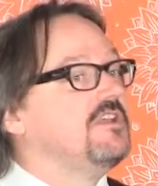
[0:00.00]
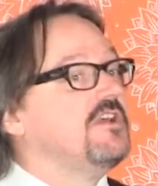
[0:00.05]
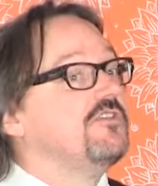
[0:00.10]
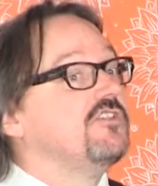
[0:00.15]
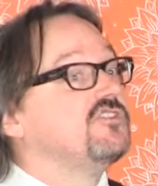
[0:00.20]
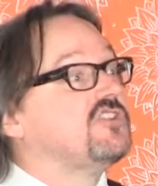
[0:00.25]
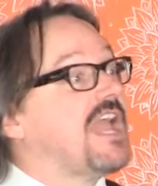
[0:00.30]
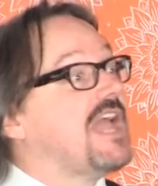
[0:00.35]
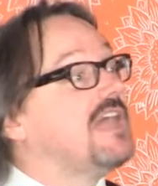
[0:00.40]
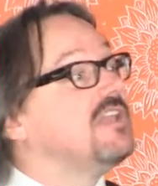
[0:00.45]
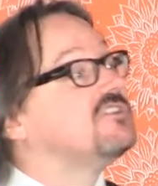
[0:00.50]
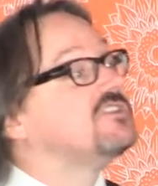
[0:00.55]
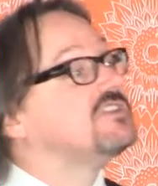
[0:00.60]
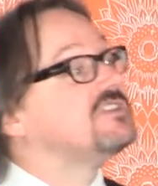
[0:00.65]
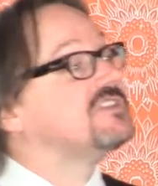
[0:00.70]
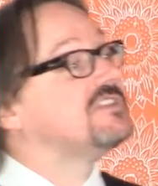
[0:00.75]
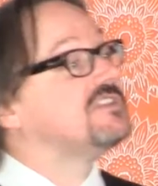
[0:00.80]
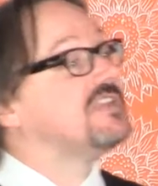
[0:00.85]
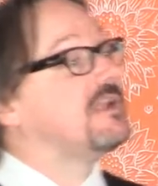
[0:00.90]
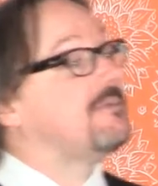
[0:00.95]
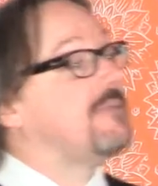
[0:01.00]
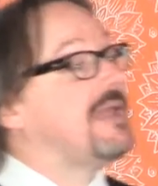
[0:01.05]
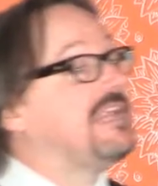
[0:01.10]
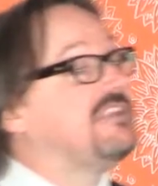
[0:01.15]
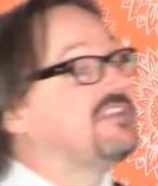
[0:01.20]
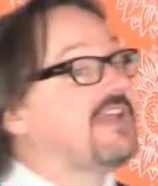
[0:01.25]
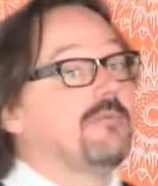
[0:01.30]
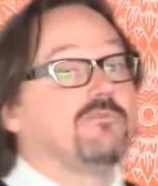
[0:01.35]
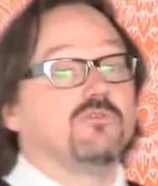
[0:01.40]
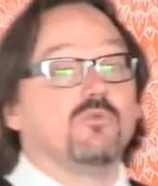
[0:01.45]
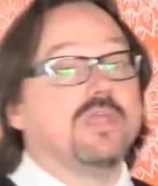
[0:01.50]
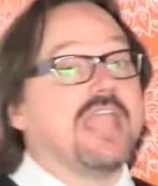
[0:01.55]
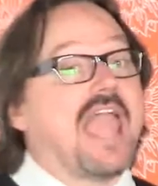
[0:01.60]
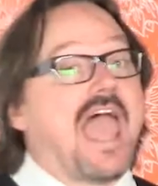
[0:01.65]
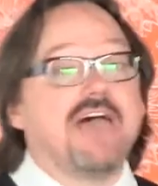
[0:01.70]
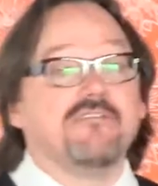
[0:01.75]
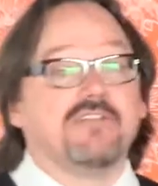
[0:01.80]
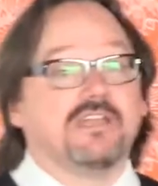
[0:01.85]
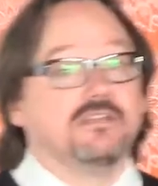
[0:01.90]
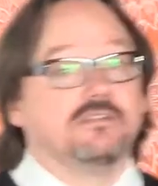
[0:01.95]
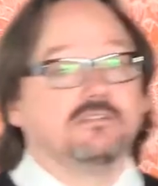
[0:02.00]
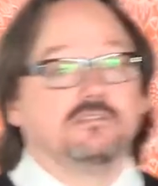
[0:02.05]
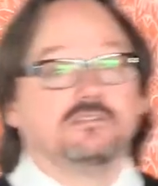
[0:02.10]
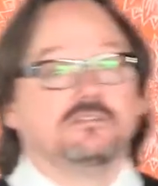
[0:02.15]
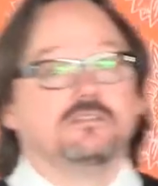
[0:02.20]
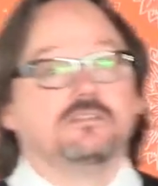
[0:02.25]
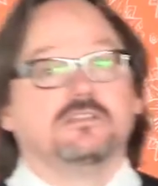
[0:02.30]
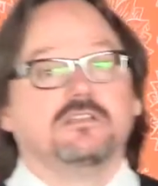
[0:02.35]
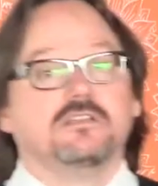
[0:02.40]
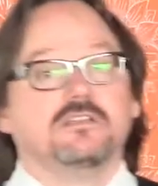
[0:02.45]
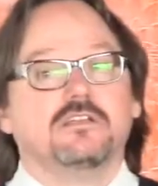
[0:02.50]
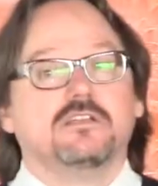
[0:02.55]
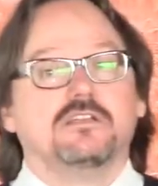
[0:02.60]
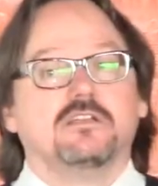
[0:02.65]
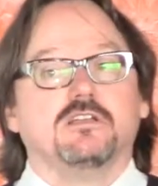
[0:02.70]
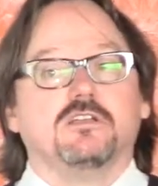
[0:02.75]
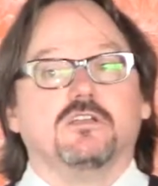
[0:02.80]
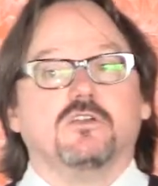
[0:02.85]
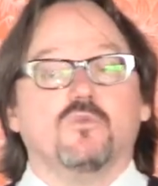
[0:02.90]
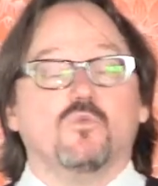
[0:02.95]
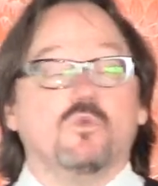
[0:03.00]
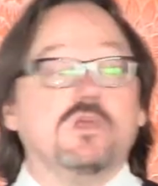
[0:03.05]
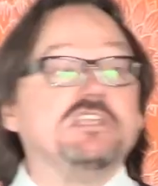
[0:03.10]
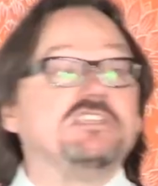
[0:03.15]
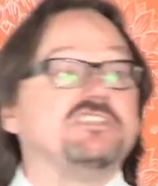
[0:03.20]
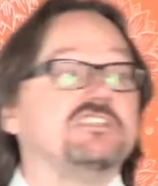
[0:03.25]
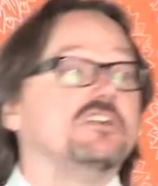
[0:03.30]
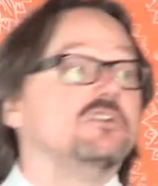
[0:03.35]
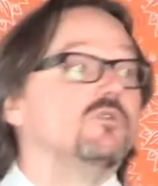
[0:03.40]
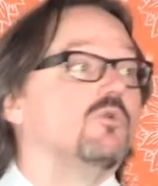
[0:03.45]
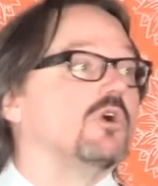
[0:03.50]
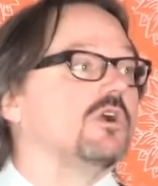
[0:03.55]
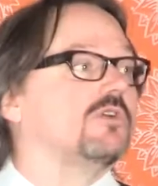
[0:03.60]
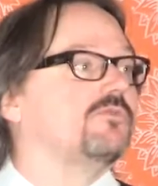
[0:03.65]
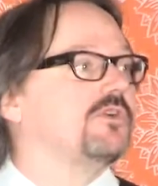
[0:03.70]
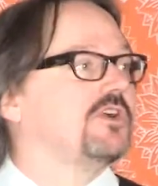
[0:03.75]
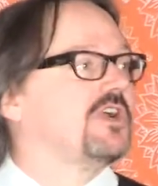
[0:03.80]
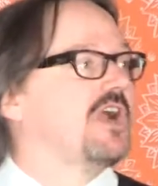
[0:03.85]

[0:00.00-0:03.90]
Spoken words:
The challenge is that many times we haven't. We still work for